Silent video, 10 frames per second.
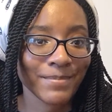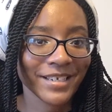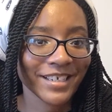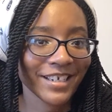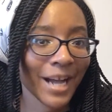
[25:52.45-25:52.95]

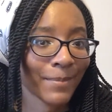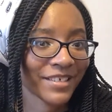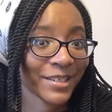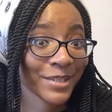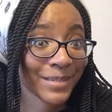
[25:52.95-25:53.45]
making
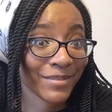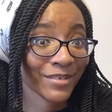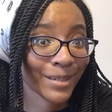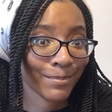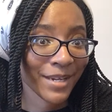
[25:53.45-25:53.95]
competition
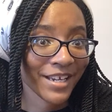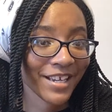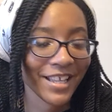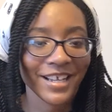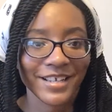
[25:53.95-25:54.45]
between
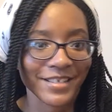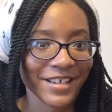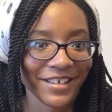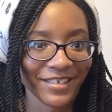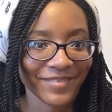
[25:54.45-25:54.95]
me and
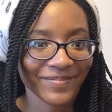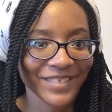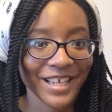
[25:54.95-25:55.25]
Isaiah.